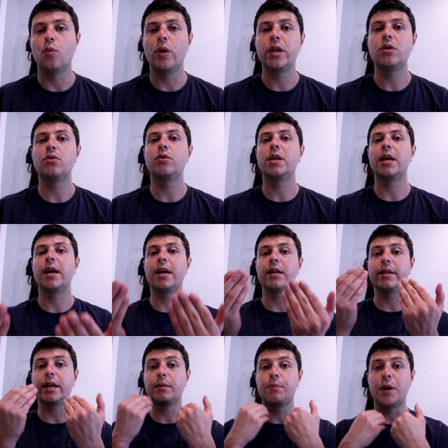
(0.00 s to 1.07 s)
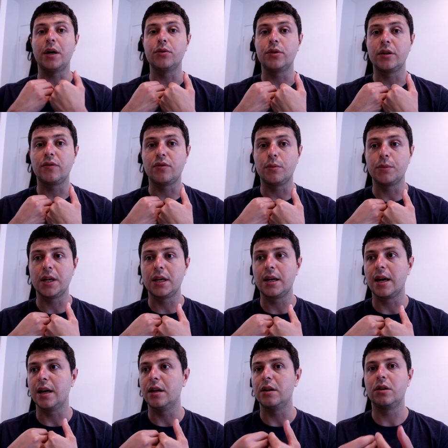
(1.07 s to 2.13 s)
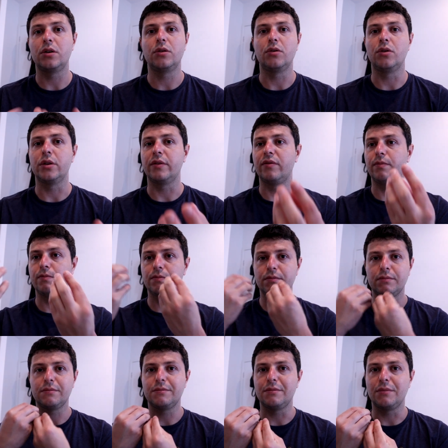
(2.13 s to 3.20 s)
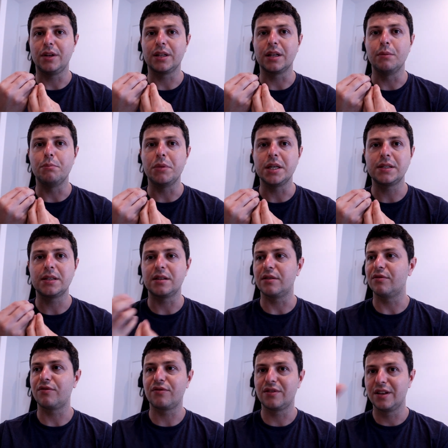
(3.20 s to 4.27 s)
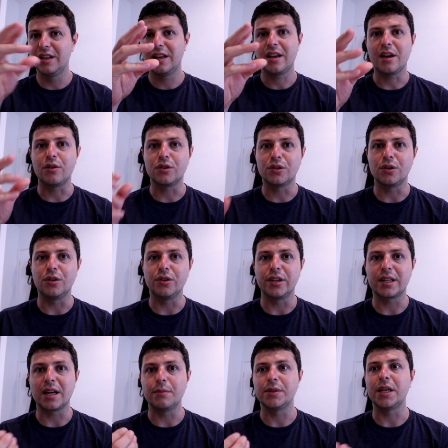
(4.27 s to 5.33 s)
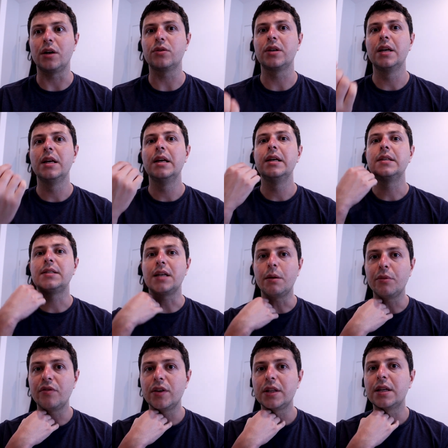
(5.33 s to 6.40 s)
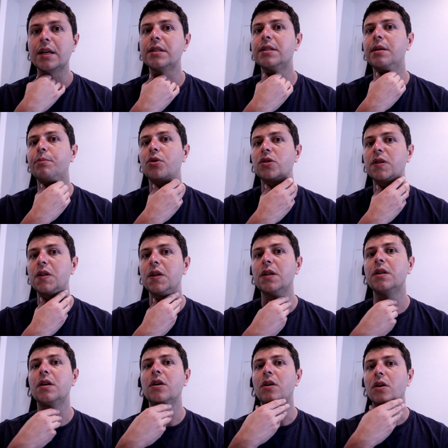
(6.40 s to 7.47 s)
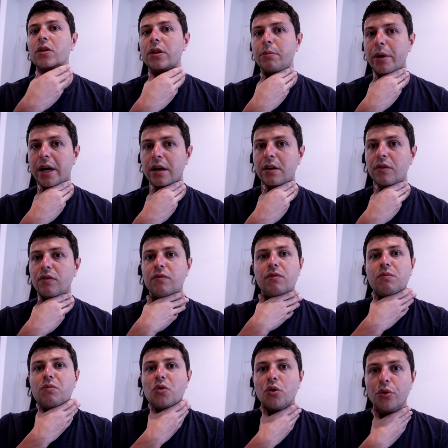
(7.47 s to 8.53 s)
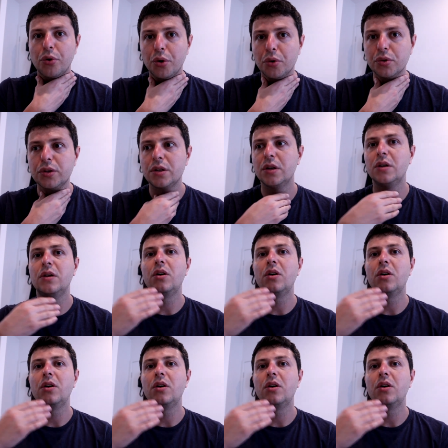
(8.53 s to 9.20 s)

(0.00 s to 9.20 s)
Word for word: when you inhale that powder from the inhaler or the little mist of aerosol that comes out, some of it gets deposited on the back of your throat,